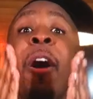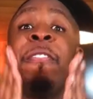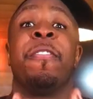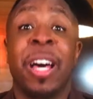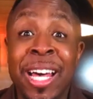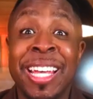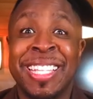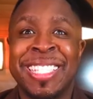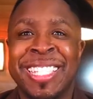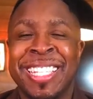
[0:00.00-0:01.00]
off of
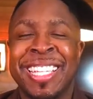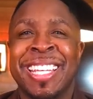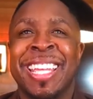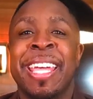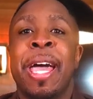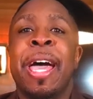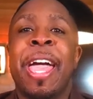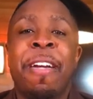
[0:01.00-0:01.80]
us. Yeah.